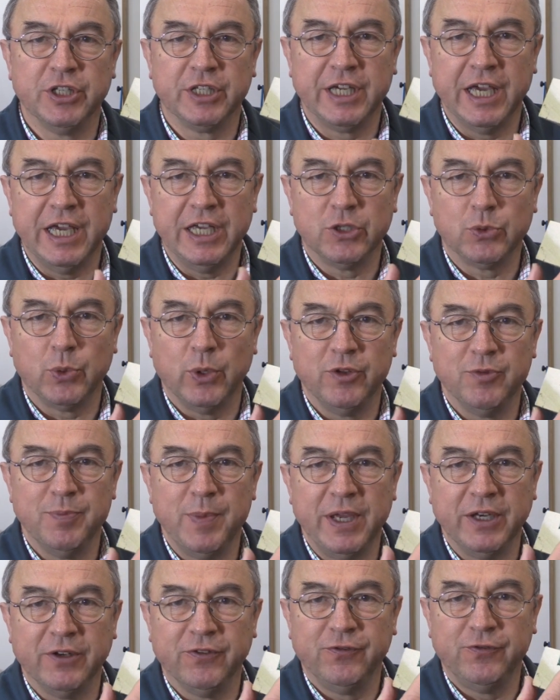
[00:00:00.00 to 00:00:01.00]
in the case where
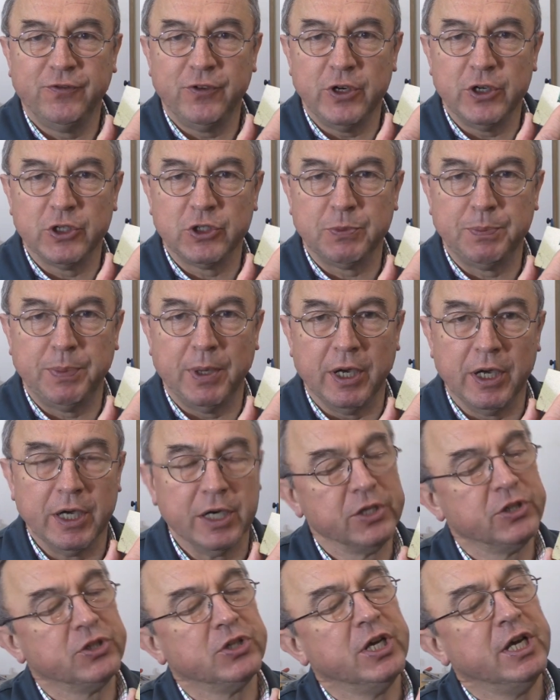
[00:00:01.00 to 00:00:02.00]
you've made a first
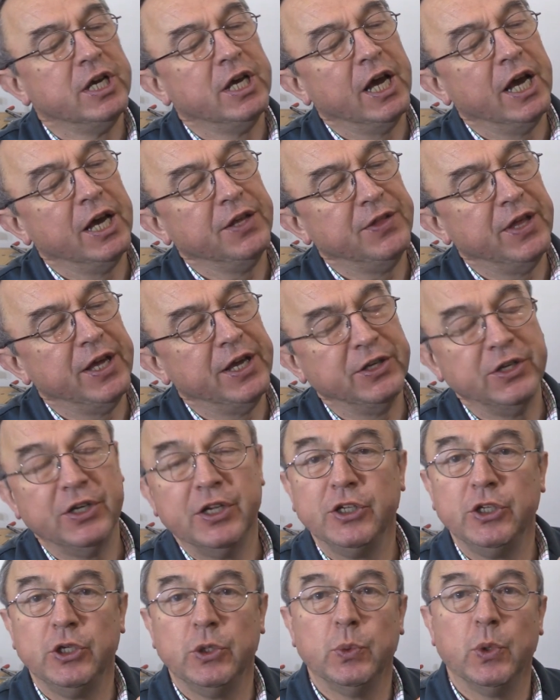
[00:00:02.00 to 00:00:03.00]
pass and
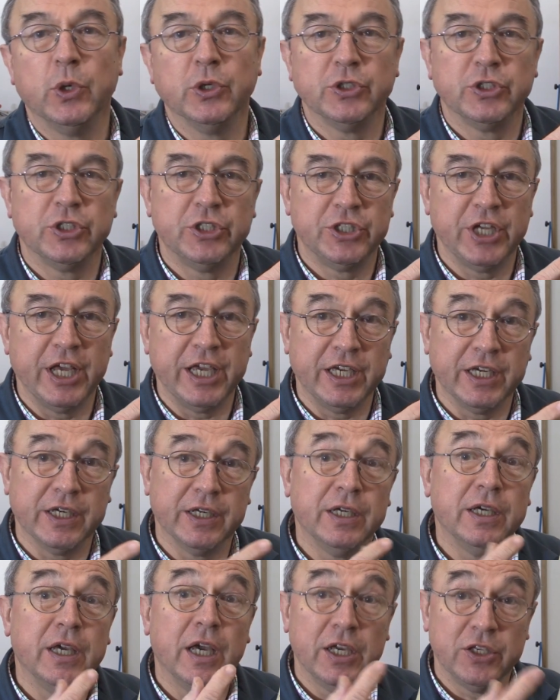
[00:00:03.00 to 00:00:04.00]
then you want to take
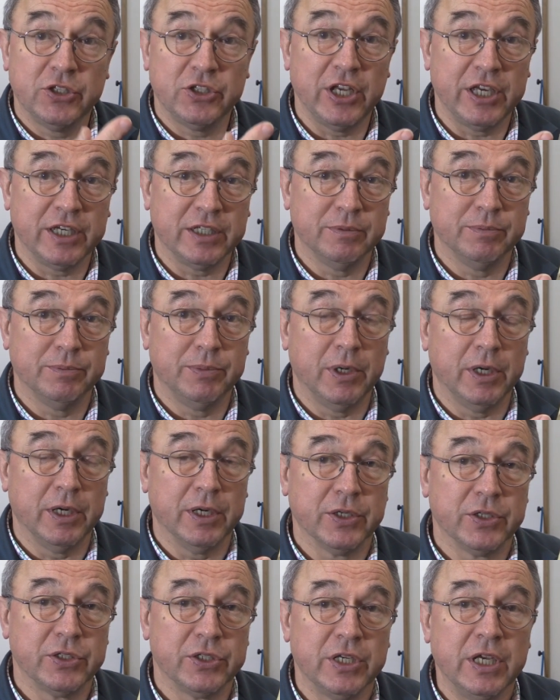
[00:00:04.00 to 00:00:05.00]
a, a second
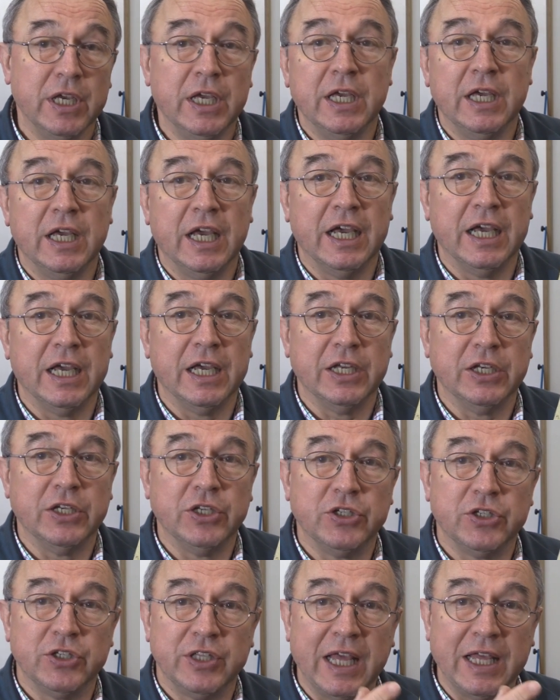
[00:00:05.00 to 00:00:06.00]
pass.
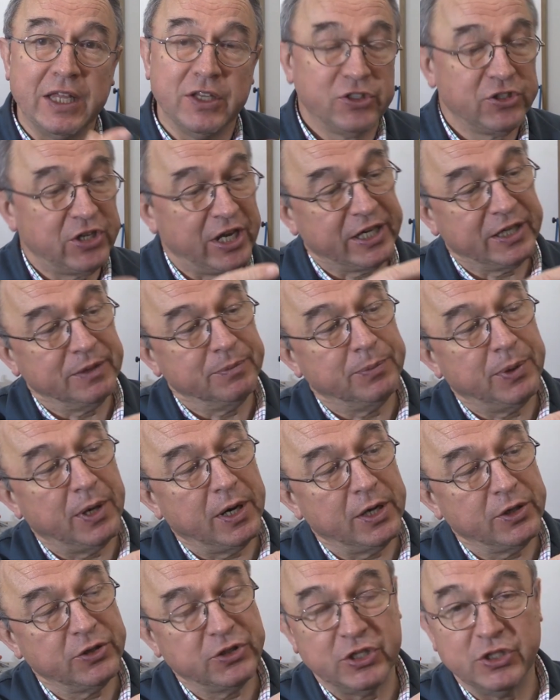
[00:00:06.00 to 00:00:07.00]
And that second
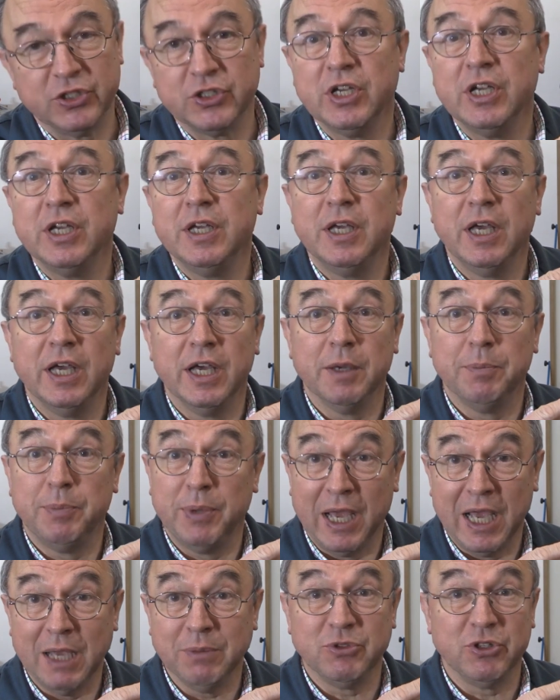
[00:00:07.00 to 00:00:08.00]
pass is uh,
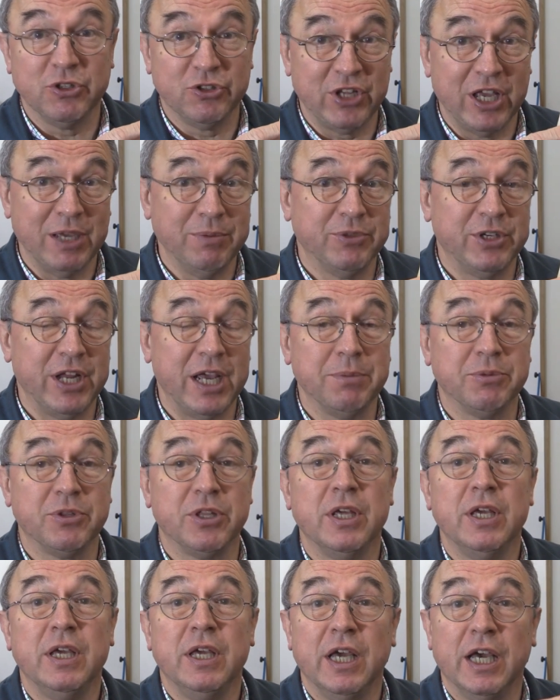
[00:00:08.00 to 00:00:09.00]
perhaps the same
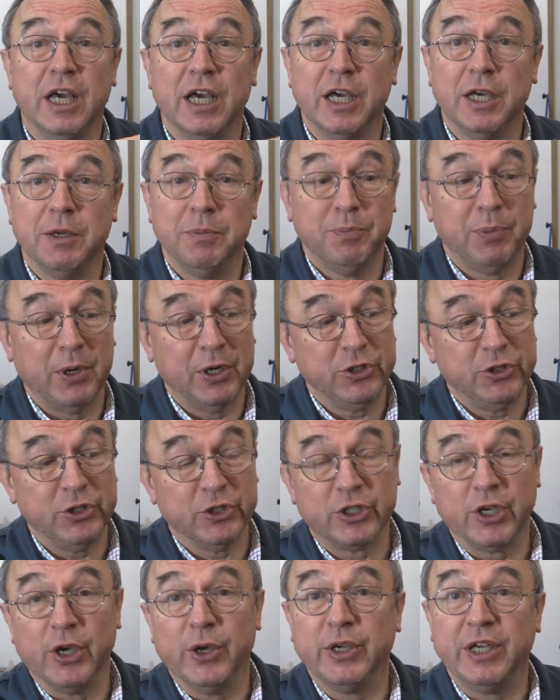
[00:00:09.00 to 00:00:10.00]
depth, um, but
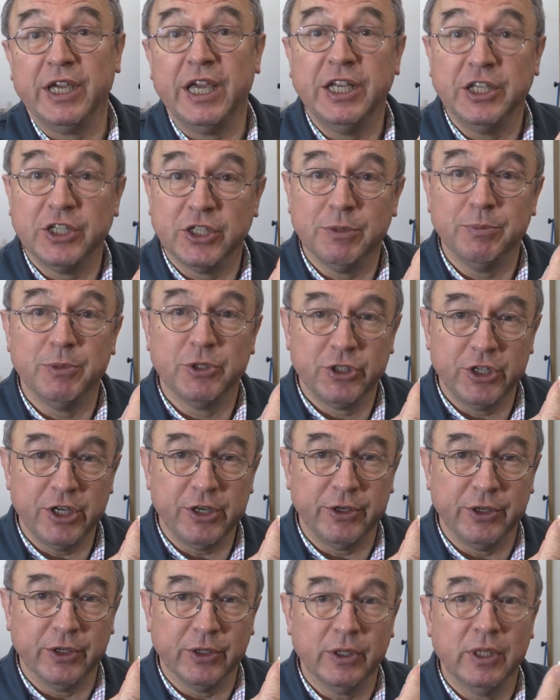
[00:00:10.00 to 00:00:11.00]
you're going into the
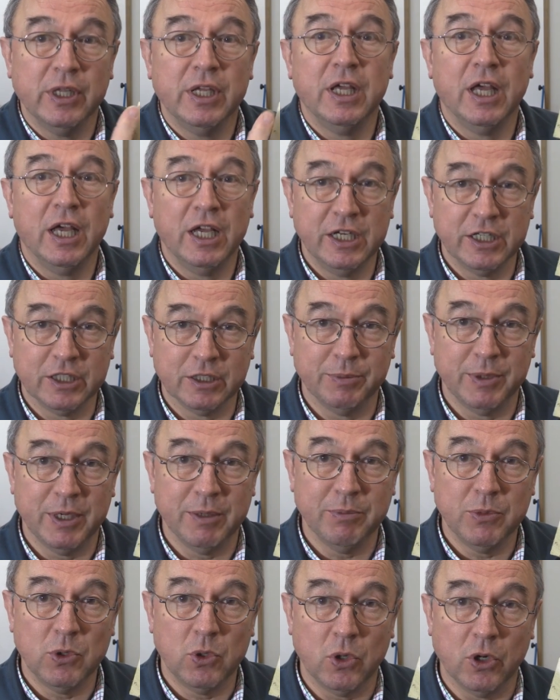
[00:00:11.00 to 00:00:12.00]
material a little
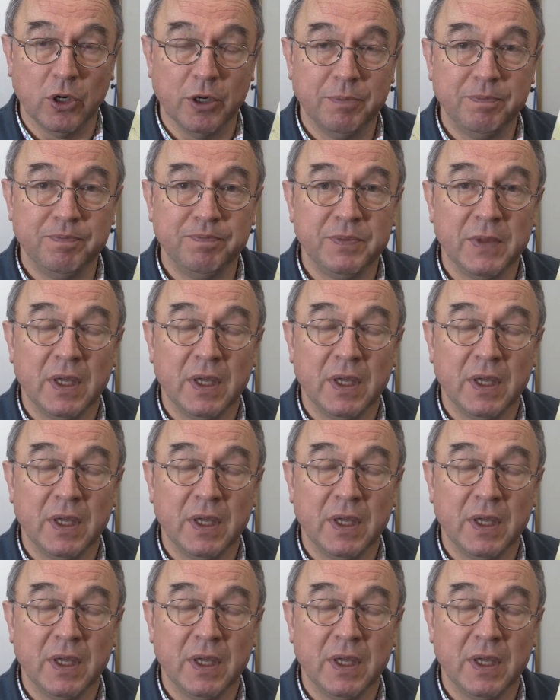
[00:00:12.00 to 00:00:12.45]
bit more.